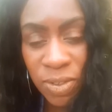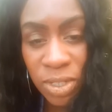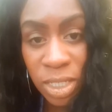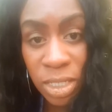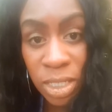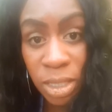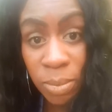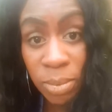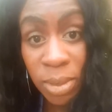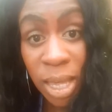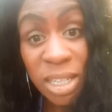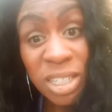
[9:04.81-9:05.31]

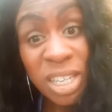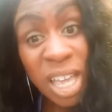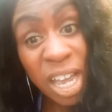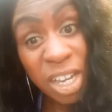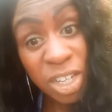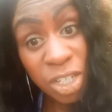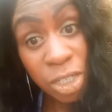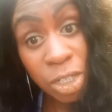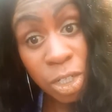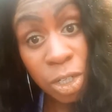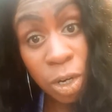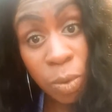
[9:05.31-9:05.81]
system. That's
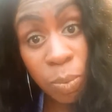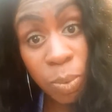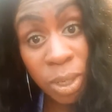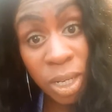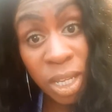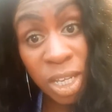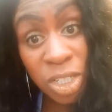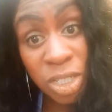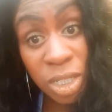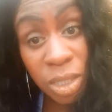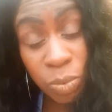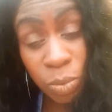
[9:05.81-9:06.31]
actually your
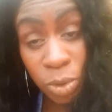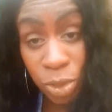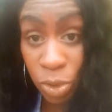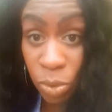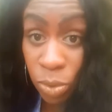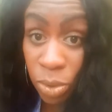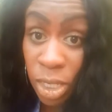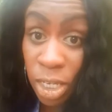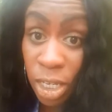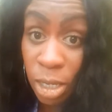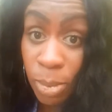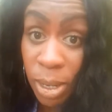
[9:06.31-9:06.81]
religion. What you
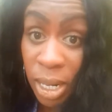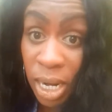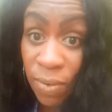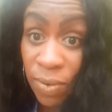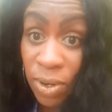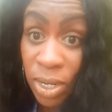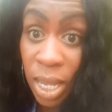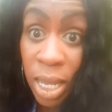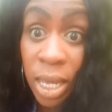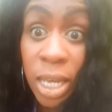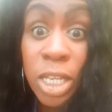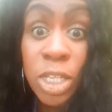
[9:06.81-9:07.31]
think about
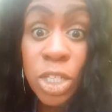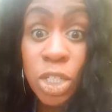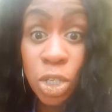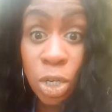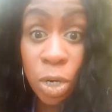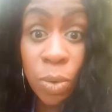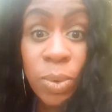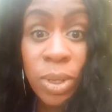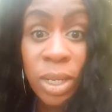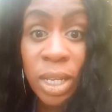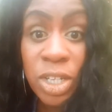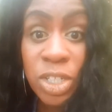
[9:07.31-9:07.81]
every day is
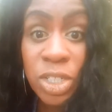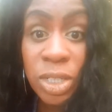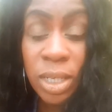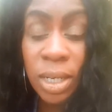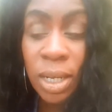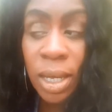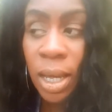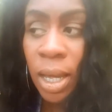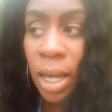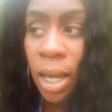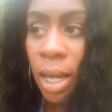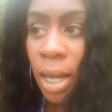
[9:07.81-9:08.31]
your religion.
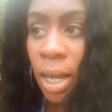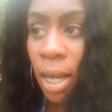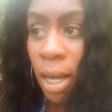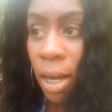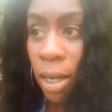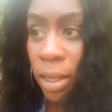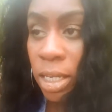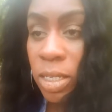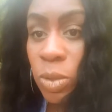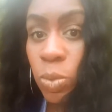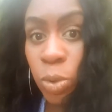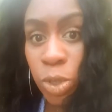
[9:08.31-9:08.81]

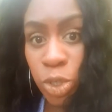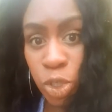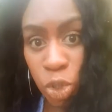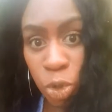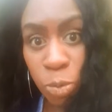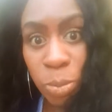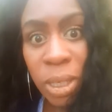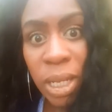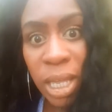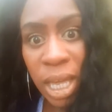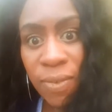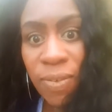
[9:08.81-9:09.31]
It's what you
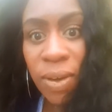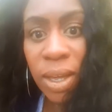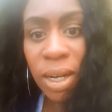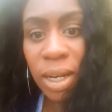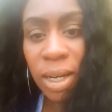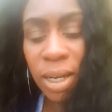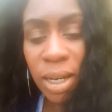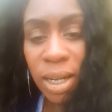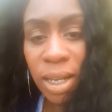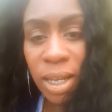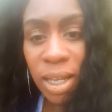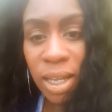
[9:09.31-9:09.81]
believe in.
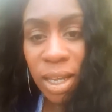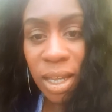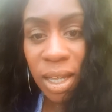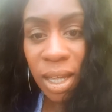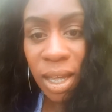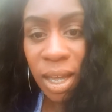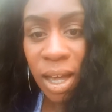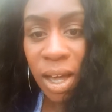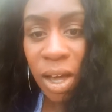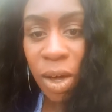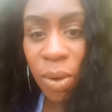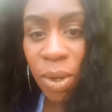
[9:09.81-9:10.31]

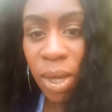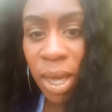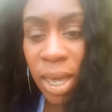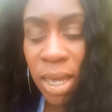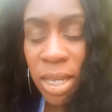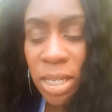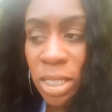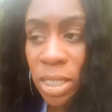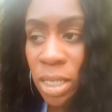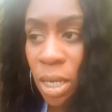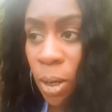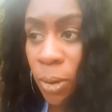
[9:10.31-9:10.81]

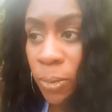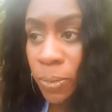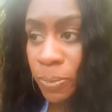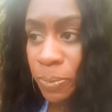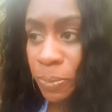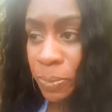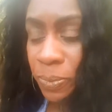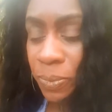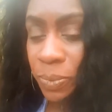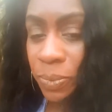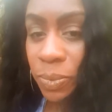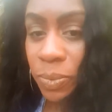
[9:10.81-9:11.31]
Okay, so
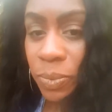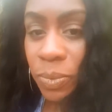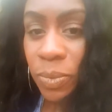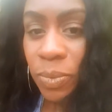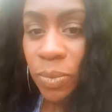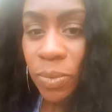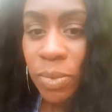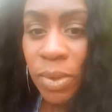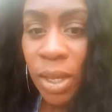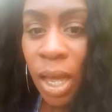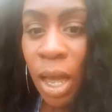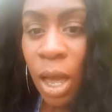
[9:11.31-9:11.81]

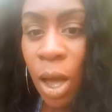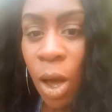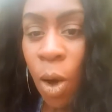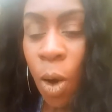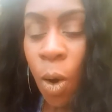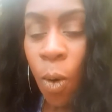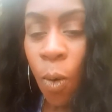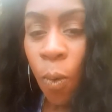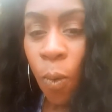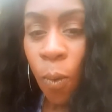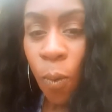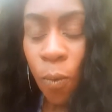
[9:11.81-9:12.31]

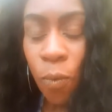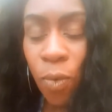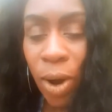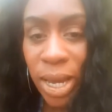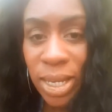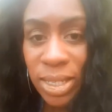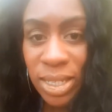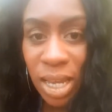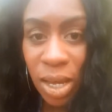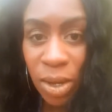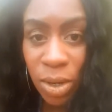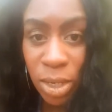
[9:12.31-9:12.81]

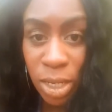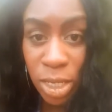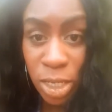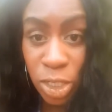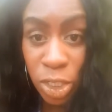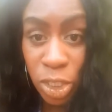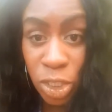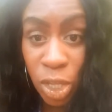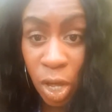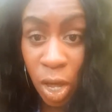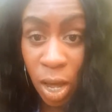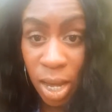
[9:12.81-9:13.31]
write down
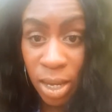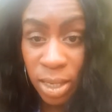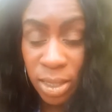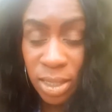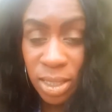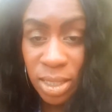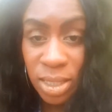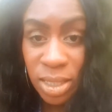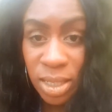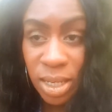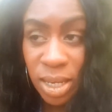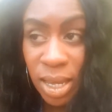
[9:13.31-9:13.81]
these
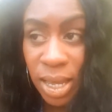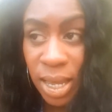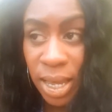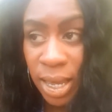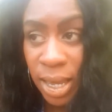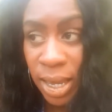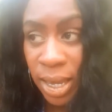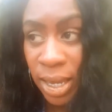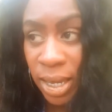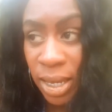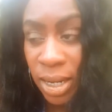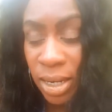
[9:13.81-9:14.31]
thoughts,
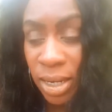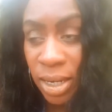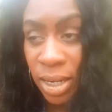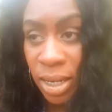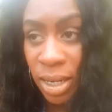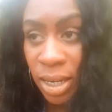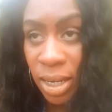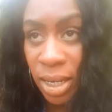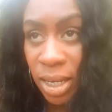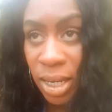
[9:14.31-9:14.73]
and